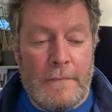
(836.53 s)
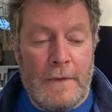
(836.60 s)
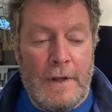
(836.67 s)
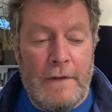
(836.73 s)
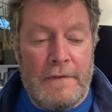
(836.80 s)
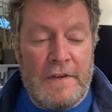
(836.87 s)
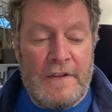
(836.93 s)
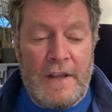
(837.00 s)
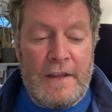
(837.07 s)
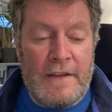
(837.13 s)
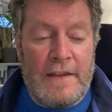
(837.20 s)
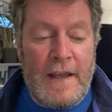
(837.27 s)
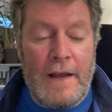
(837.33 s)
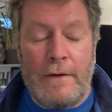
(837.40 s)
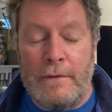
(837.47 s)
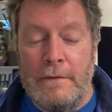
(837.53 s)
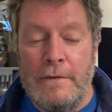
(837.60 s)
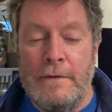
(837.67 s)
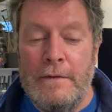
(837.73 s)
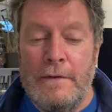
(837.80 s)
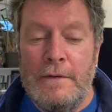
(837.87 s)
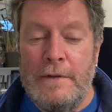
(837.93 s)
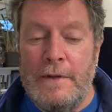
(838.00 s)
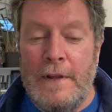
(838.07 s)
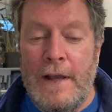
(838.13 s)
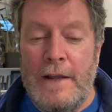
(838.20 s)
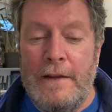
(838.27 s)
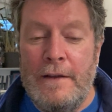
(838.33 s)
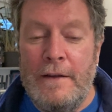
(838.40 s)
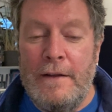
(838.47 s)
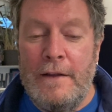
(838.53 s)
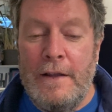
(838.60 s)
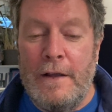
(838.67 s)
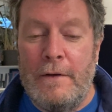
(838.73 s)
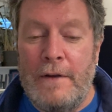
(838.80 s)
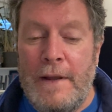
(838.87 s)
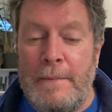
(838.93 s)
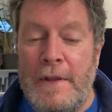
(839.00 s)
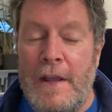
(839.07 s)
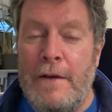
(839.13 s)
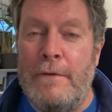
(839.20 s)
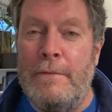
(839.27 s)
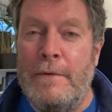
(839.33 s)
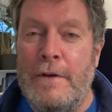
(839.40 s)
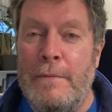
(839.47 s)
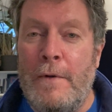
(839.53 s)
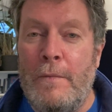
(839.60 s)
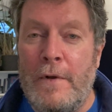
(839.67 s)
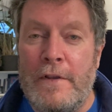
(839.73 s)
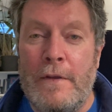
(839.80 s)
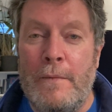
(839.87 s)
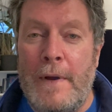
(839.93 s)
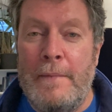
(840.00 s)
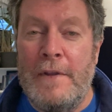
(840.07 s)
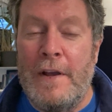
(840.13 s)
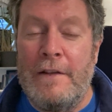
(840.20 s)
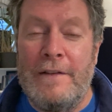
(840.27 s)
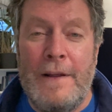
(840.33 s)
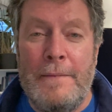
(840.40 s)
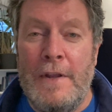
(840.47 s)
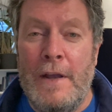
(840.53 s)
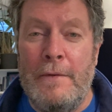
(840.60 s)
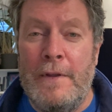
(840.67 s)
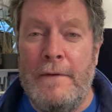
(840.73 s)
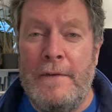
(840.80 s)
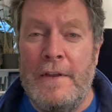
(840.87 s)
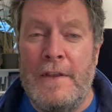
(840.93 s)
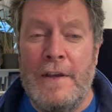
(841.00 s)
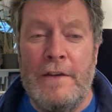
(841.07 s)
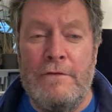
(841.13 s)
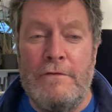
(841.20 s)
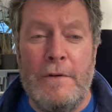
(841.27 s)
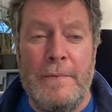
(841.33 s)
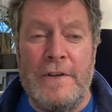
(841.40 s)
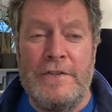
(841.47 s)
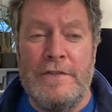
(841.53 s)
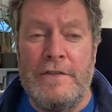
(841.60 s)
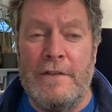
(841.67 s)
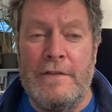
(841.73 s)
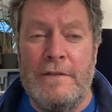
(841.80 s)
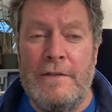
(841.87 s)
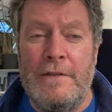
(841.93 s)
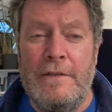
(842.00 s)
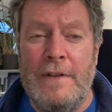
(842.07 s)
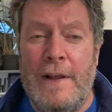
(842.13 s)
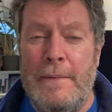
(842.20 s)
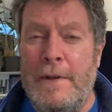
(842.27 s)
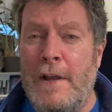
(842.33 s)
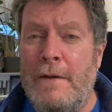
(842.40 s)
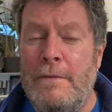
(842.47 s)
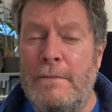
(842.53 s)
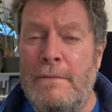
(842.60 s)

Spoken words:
If there's any doubt, then let me know. Come on one of the webinars, let me know. And if you think it's rubbish, just let me know.